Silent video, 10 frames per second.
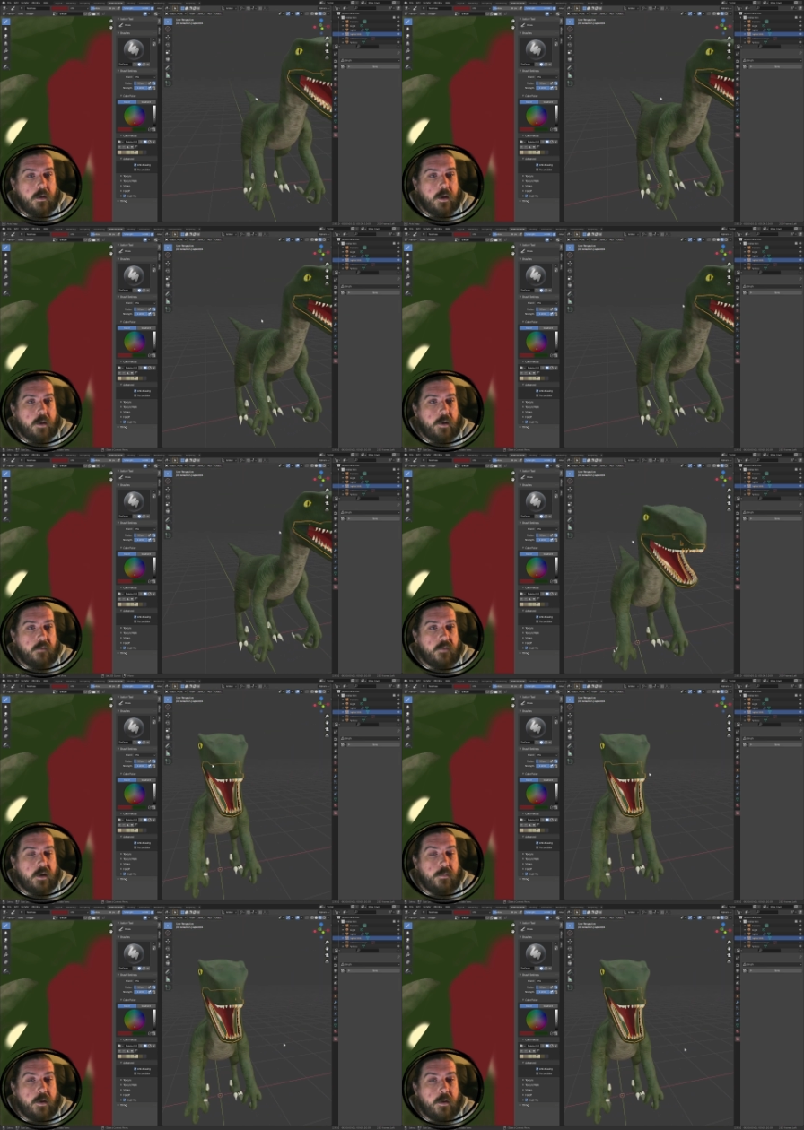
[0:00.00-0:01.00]
Come out of edit
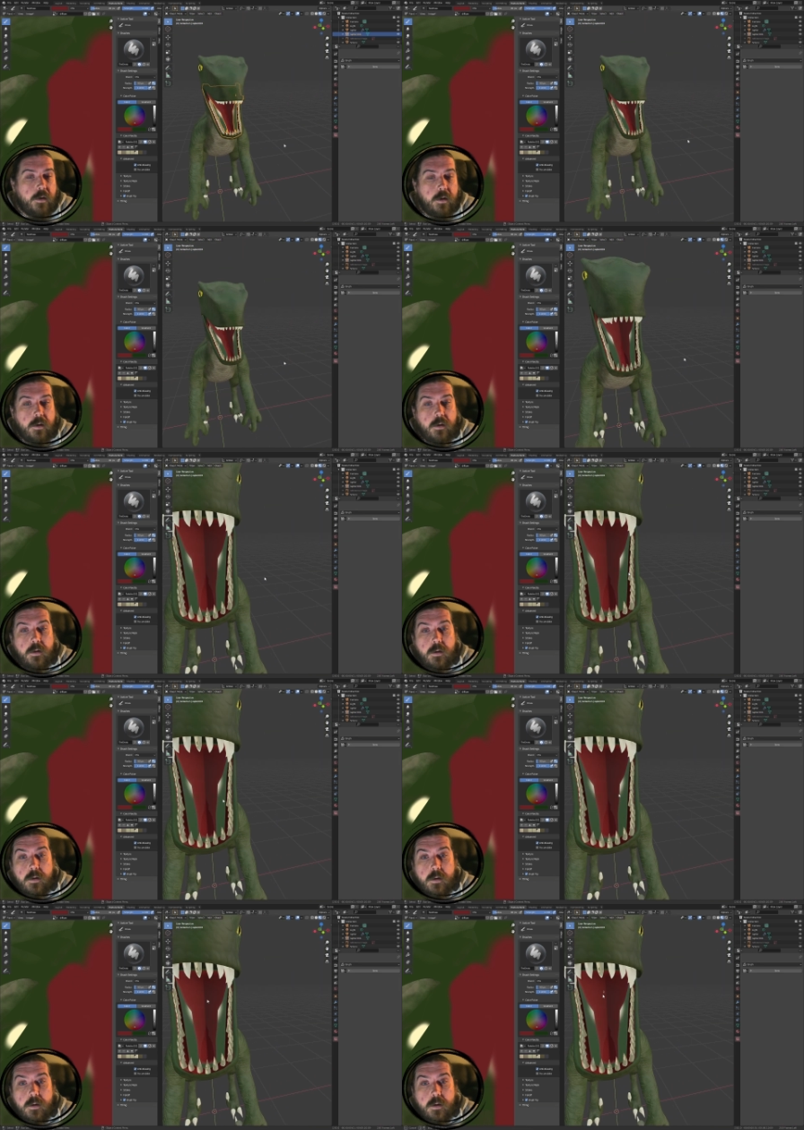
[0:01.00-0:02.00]
mode.
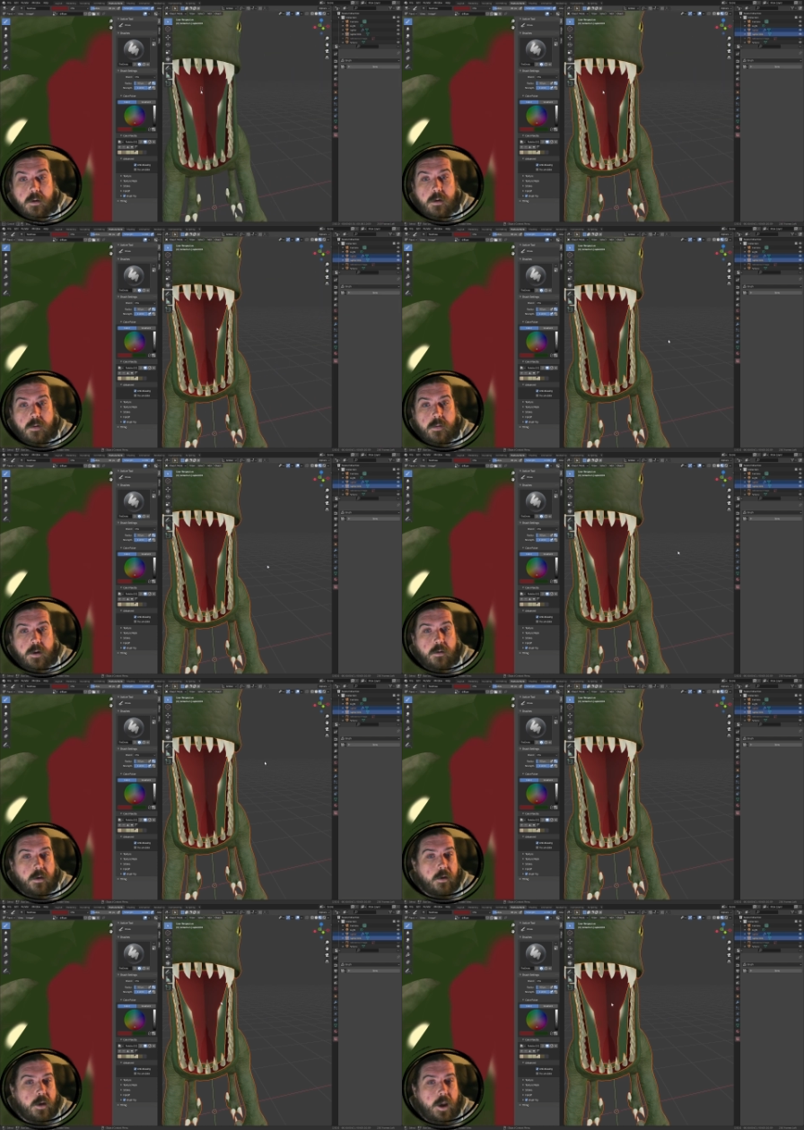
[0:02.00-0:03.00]
They look
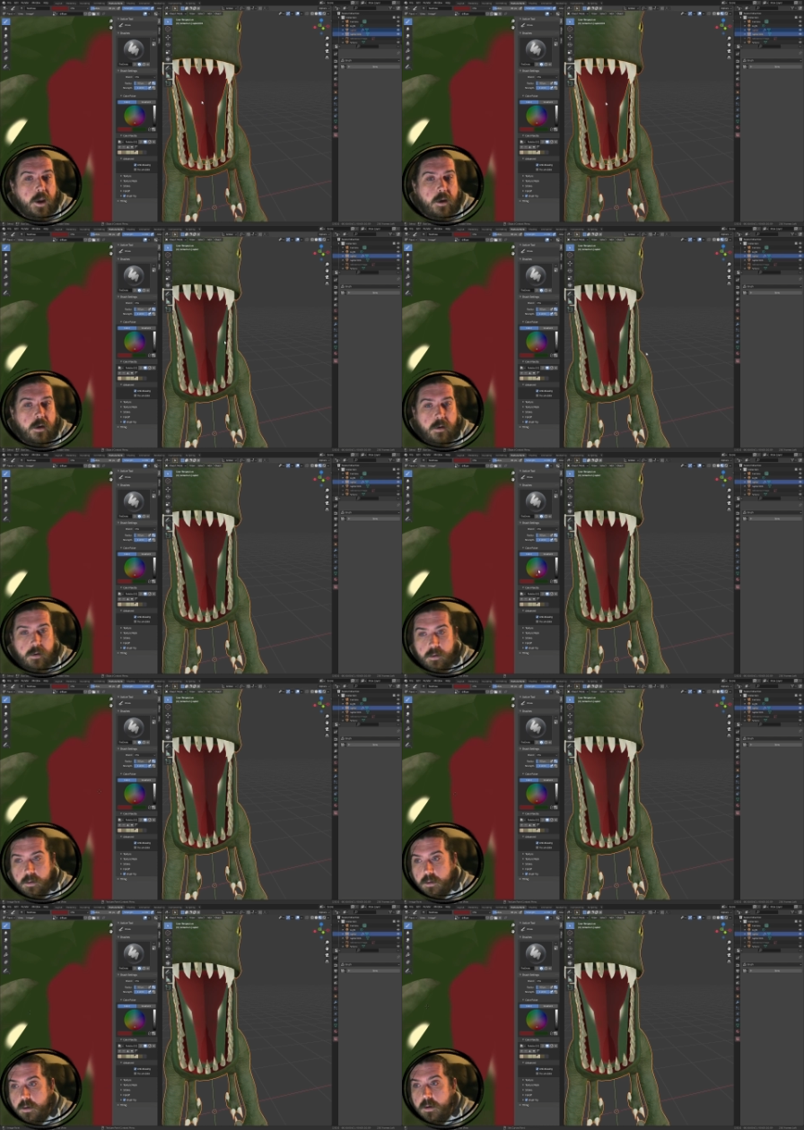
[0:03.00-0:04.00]
okay.
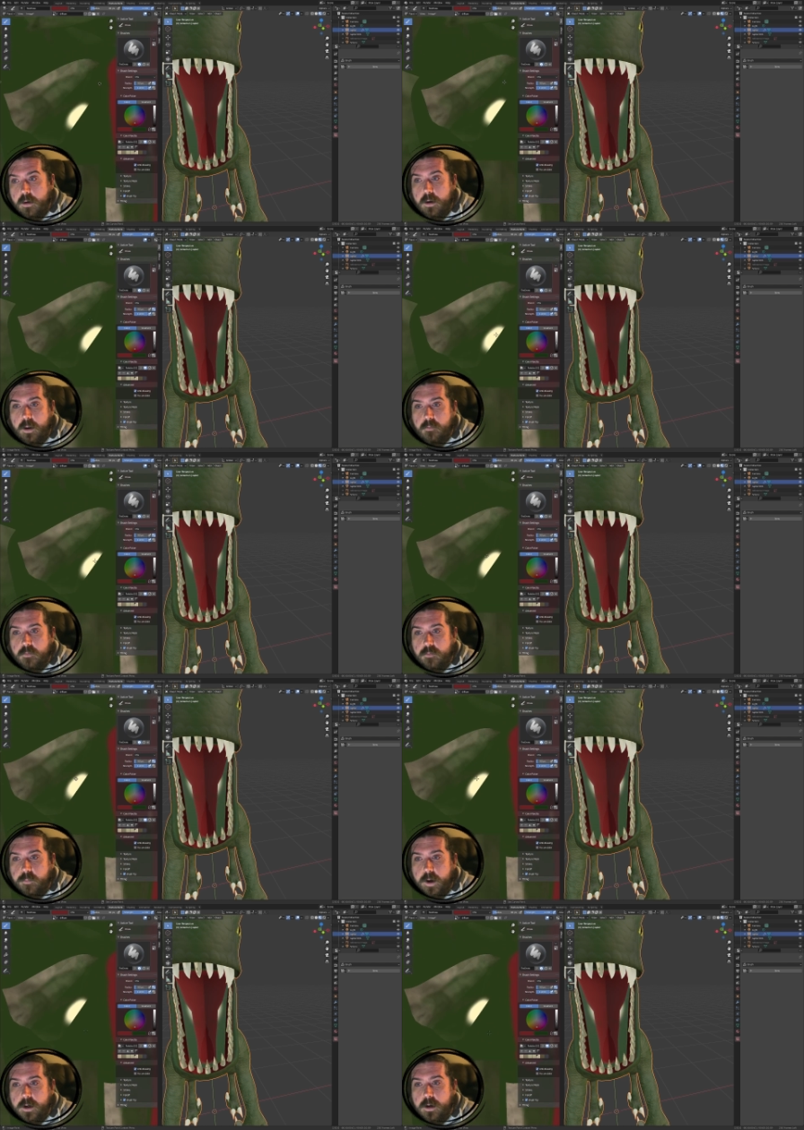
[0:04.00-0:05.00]
I've just
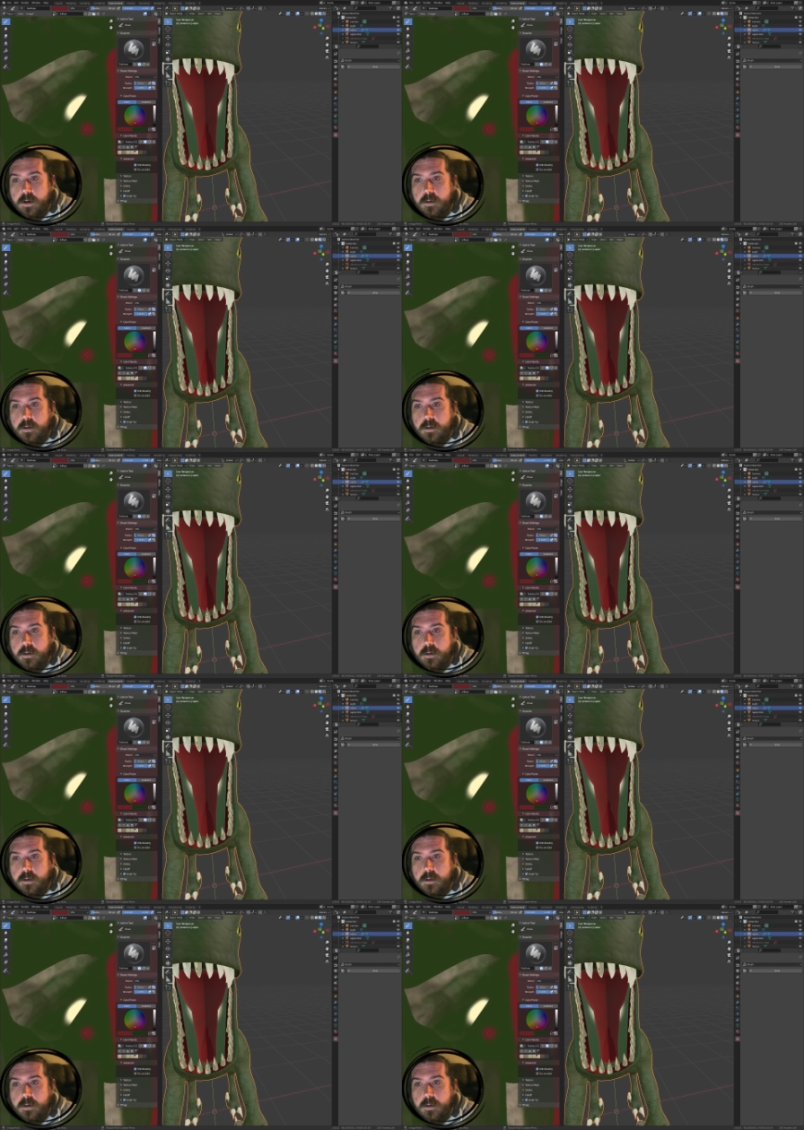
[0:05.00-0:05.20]
painted